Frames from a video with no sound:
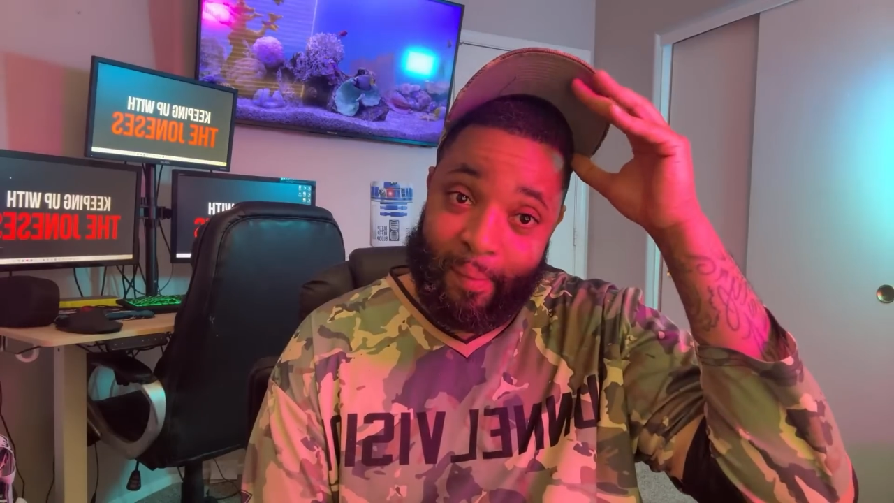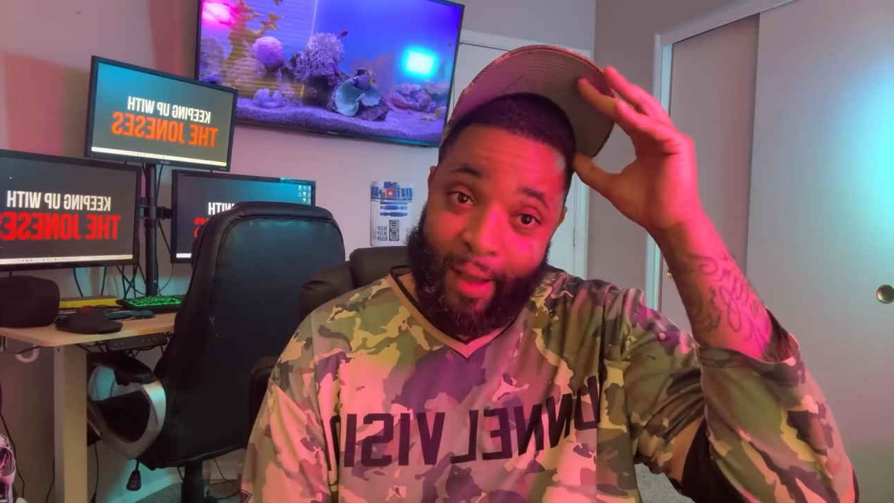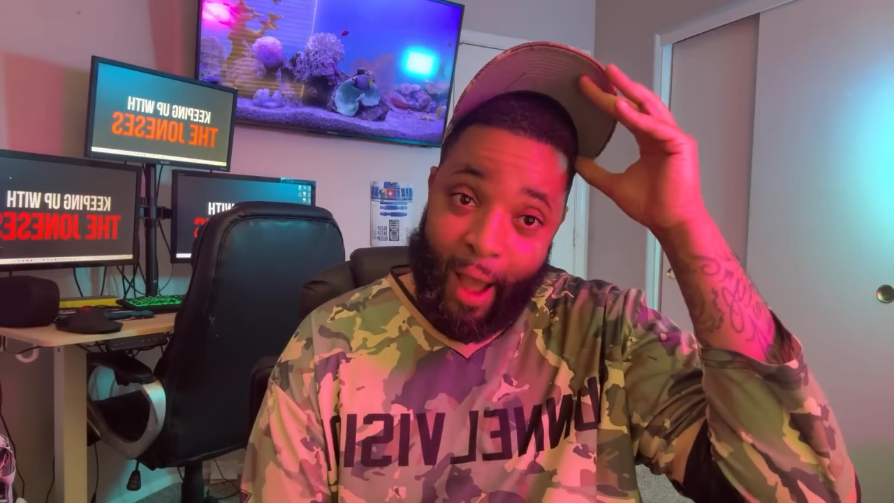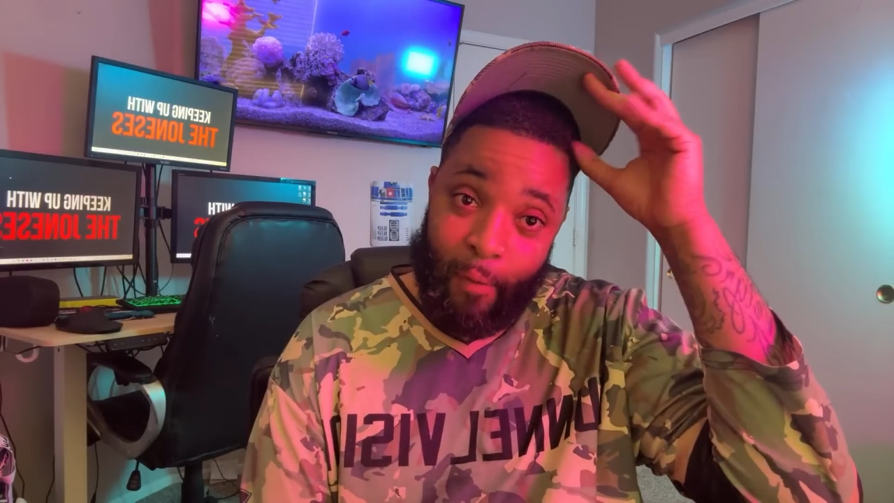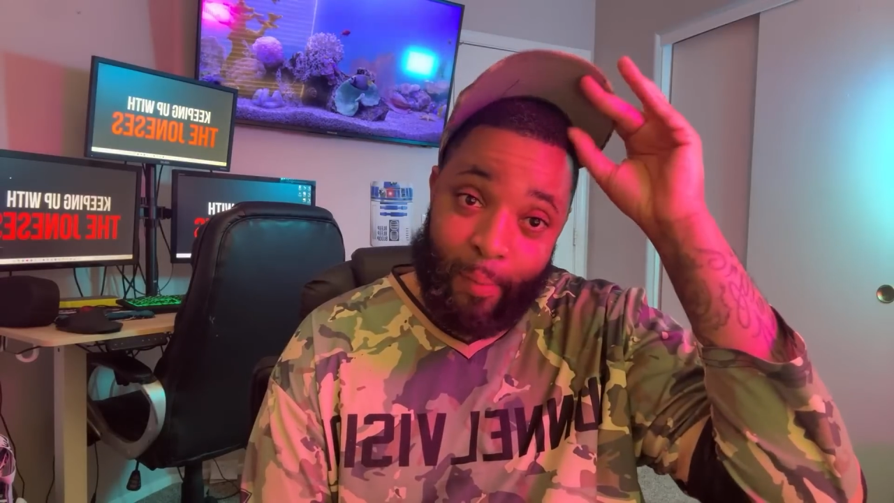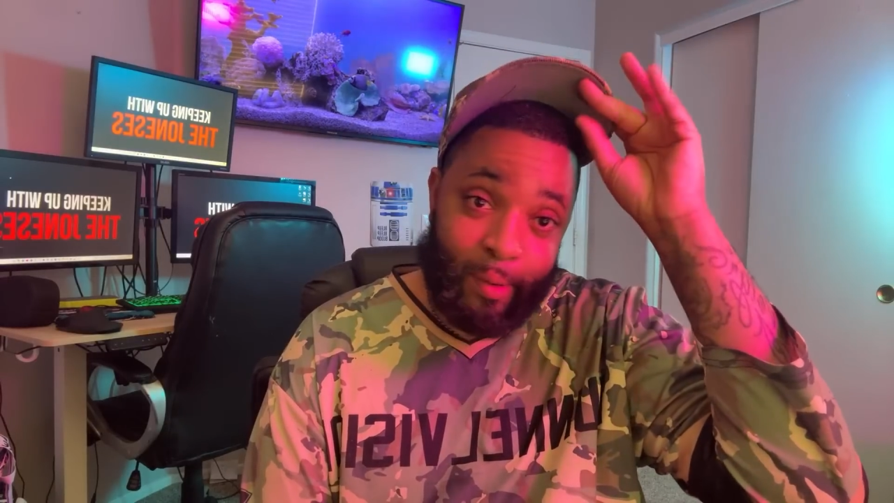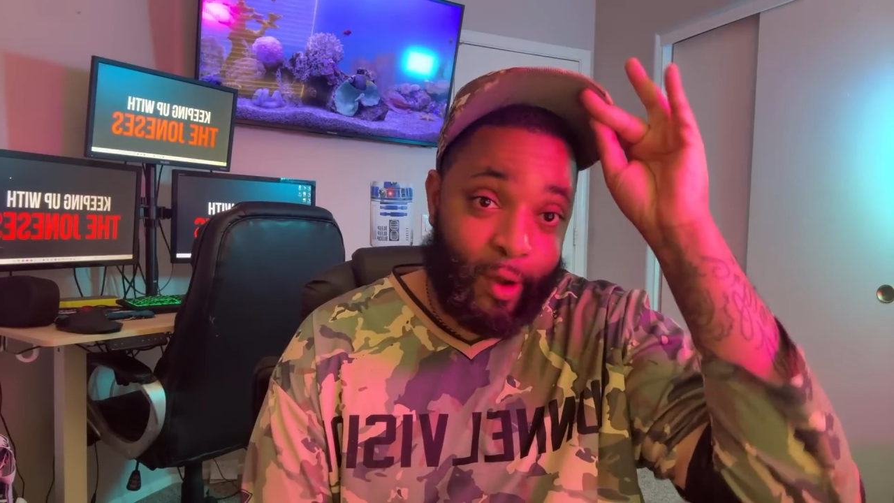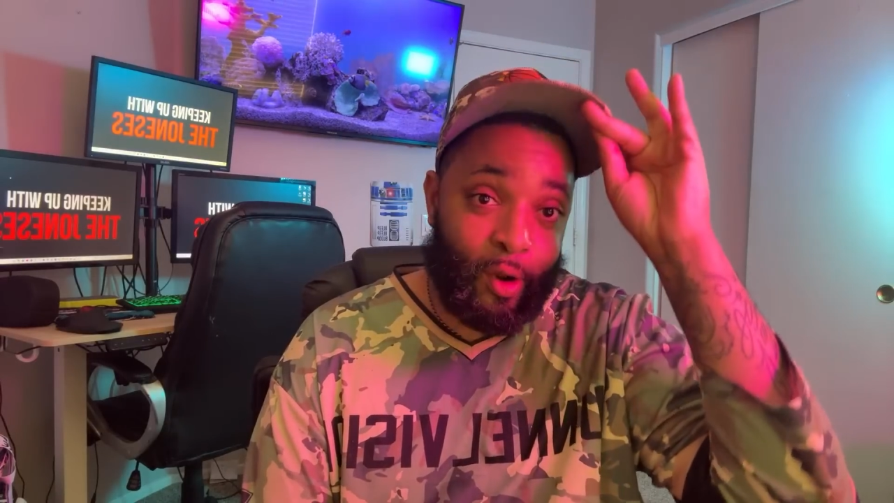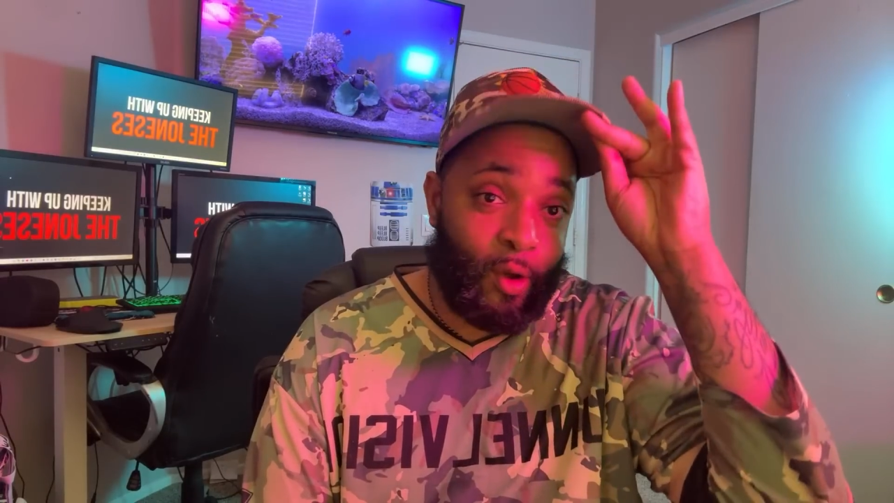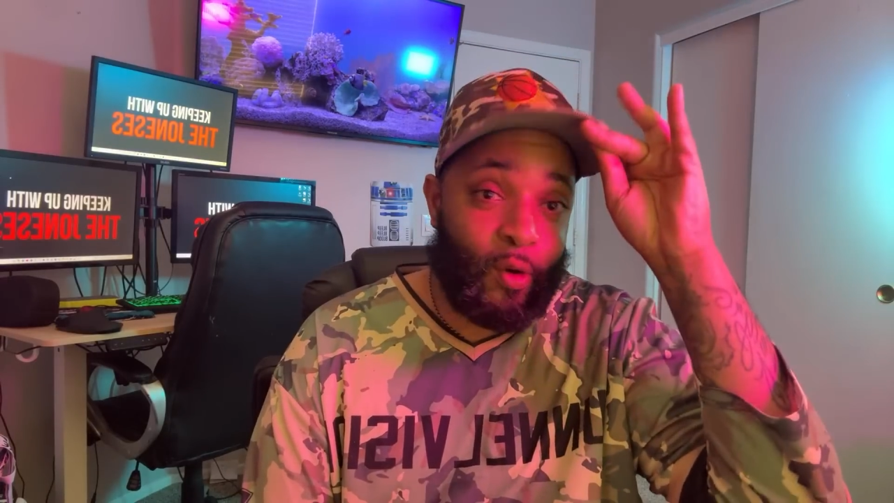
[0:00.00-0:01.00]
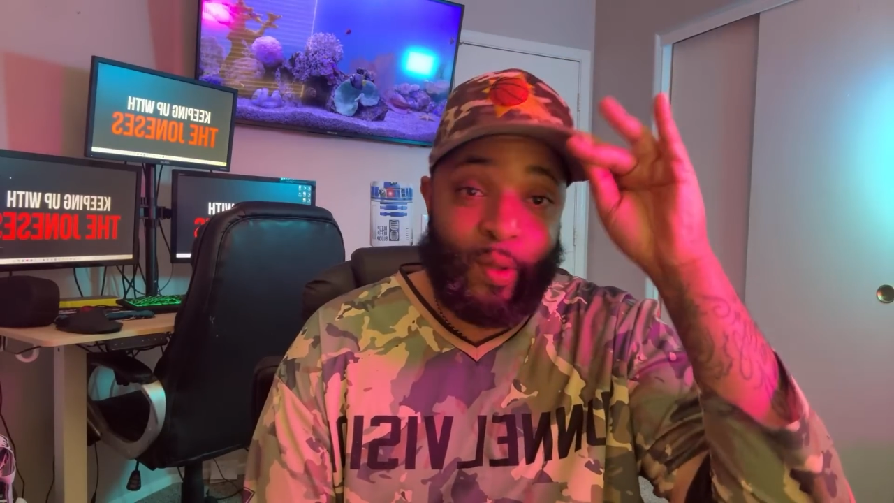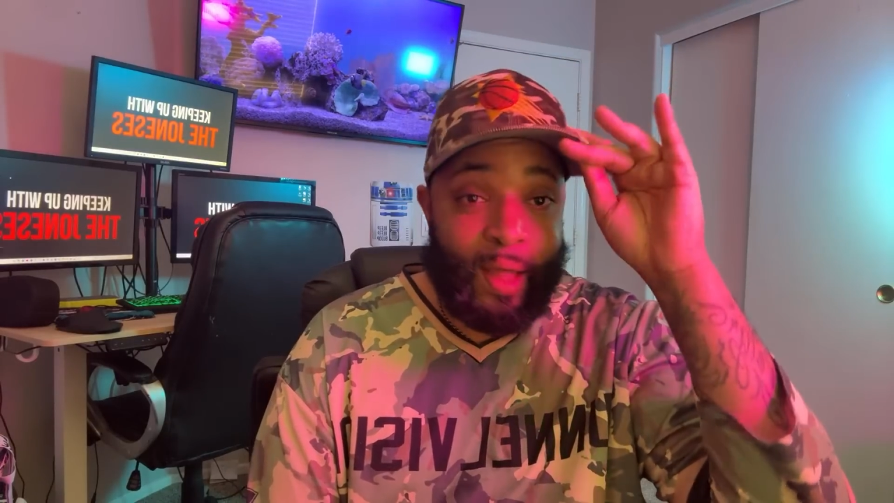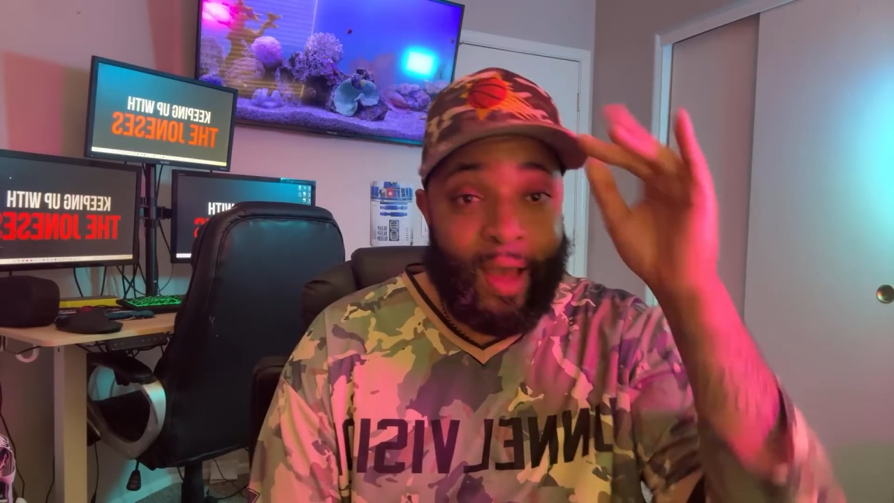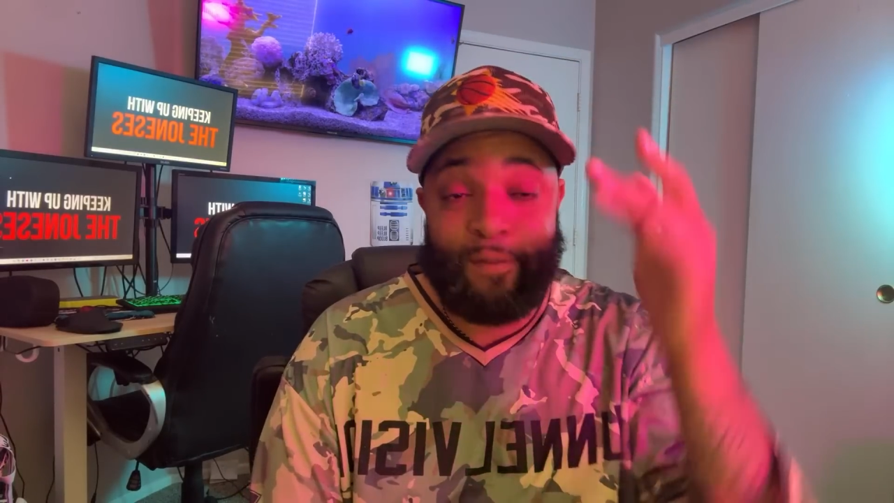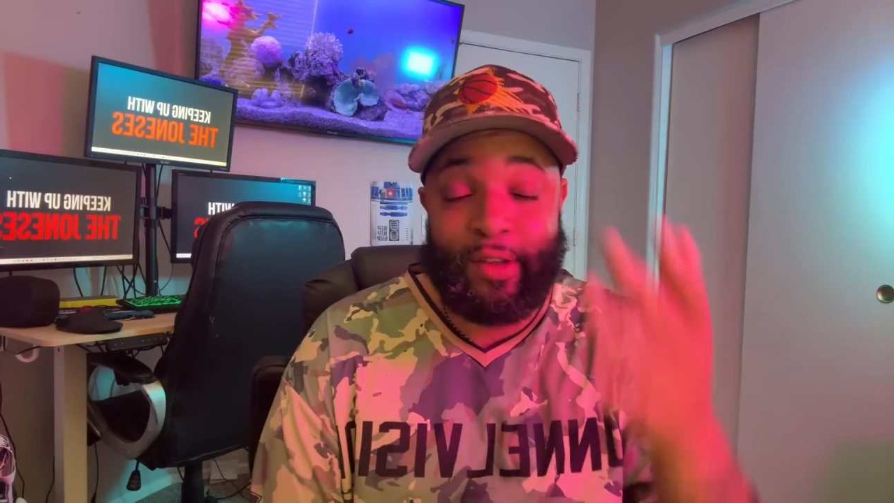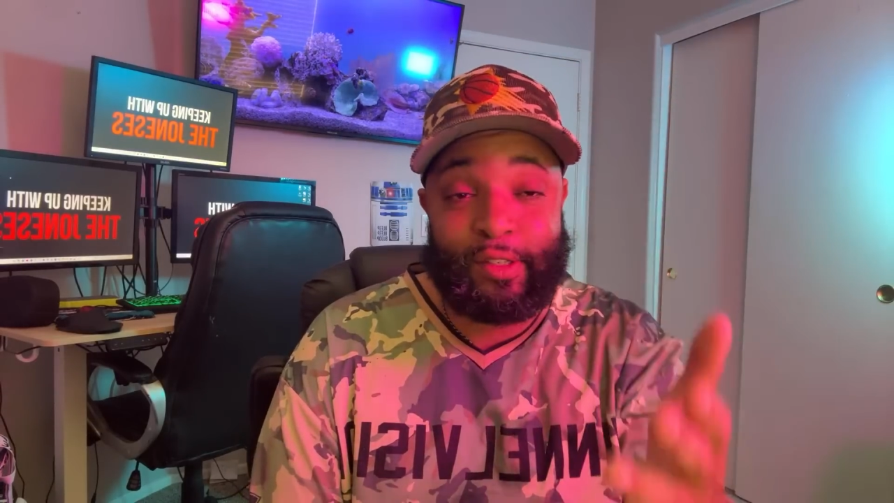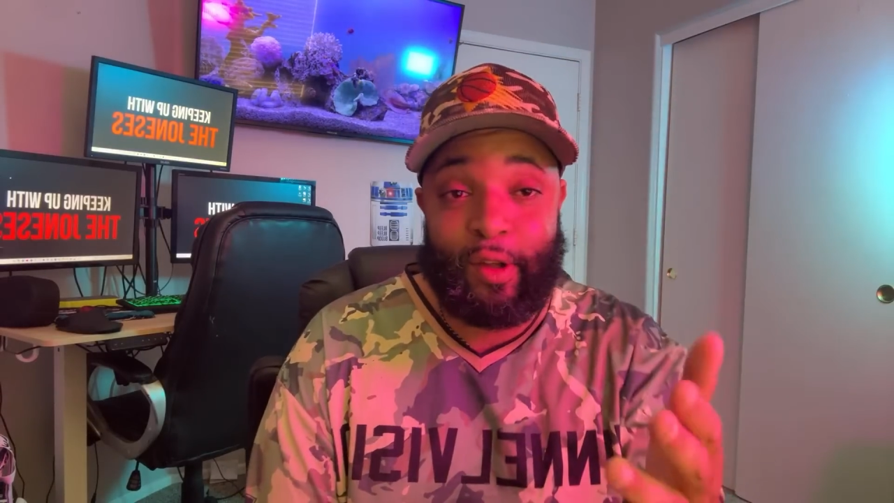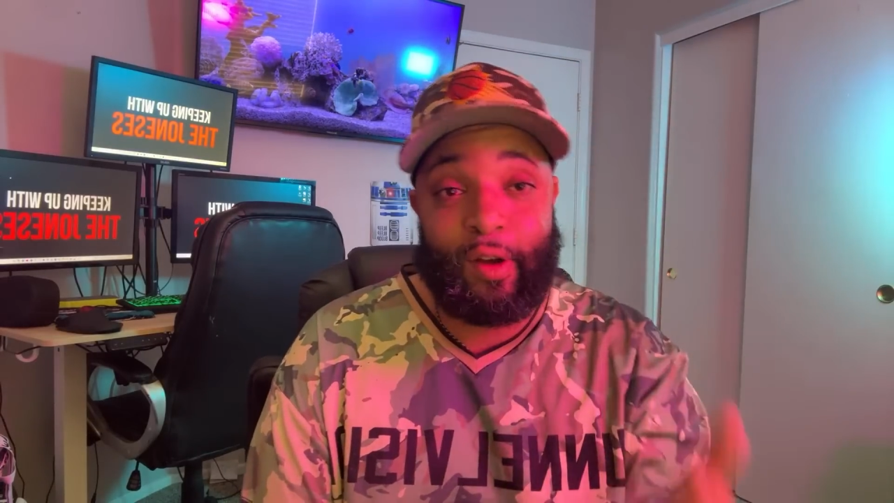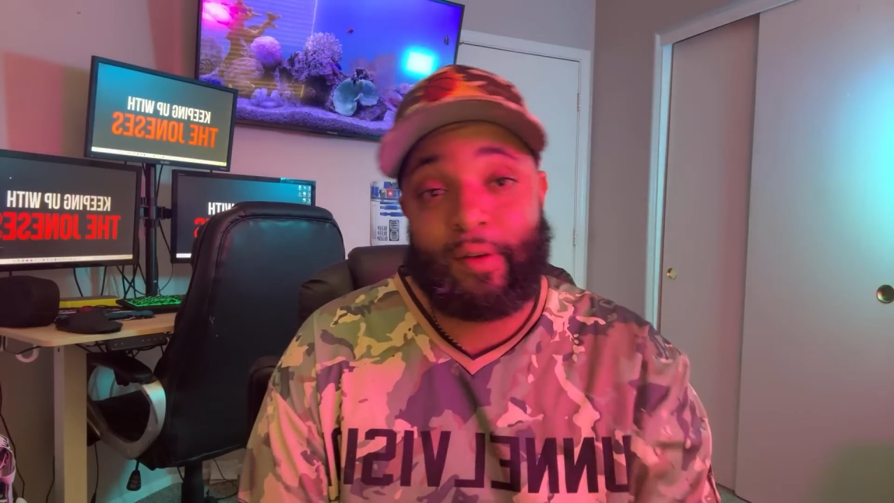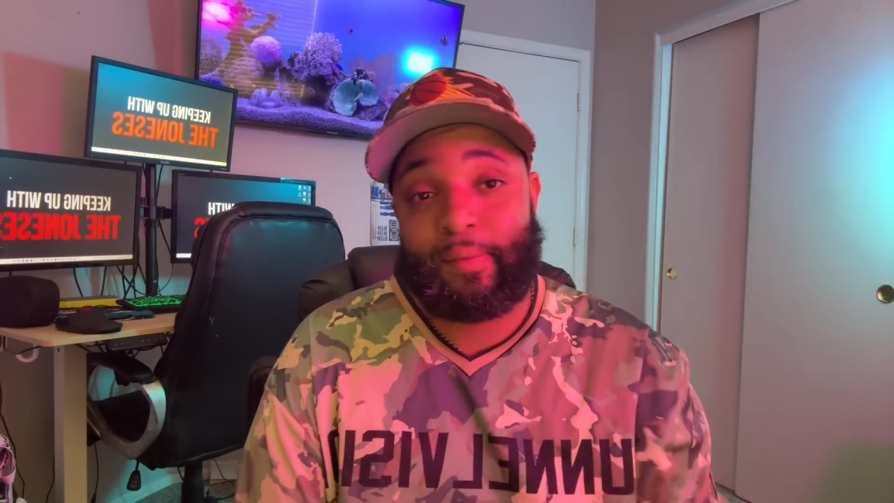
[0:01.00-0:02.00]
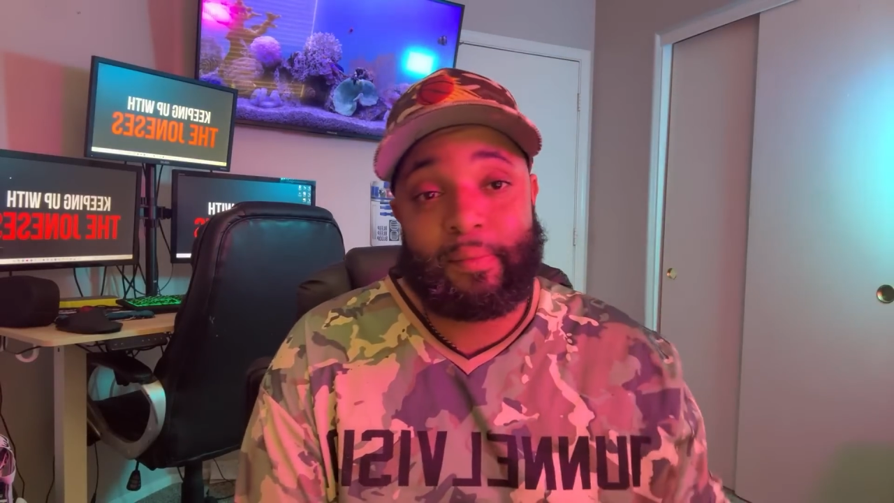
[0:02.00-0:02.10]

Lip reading: I wasn't planning on going live this long.